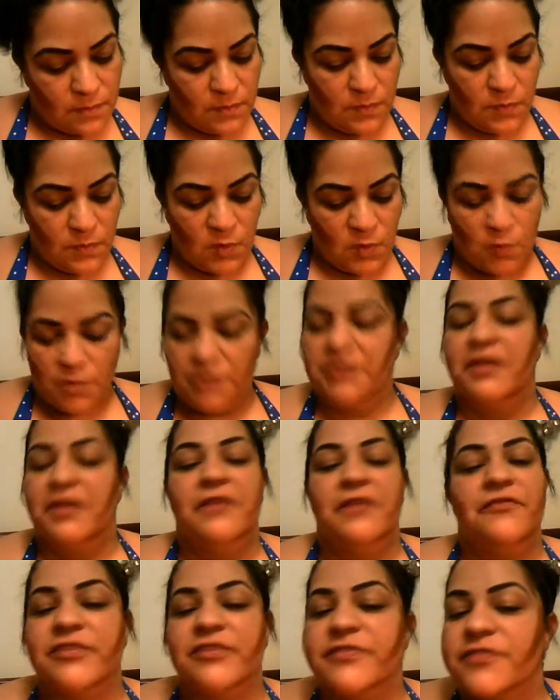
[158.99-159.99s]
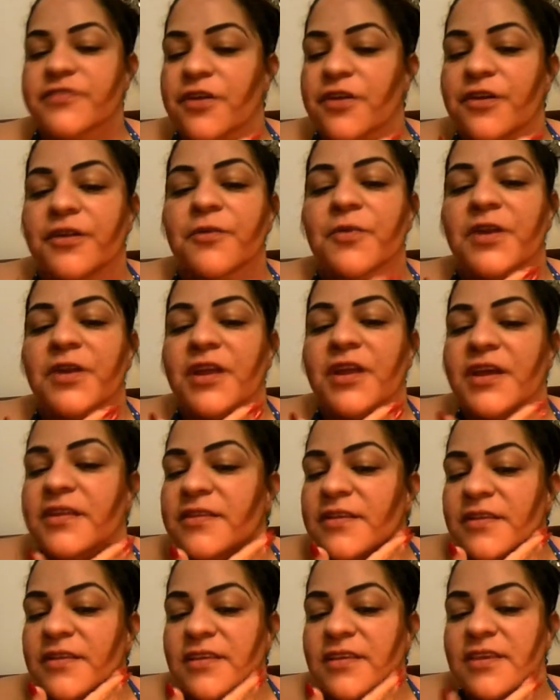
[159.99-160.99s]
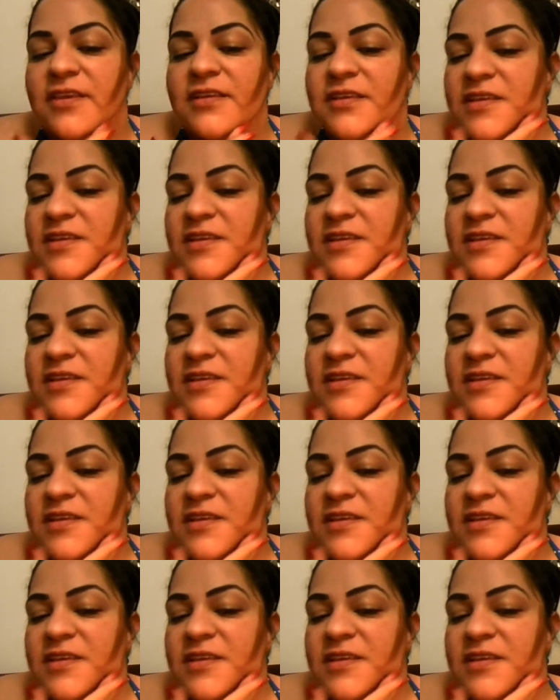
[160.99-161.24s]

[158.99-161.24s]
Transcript: Don't worry if it's dark, we're not done yet.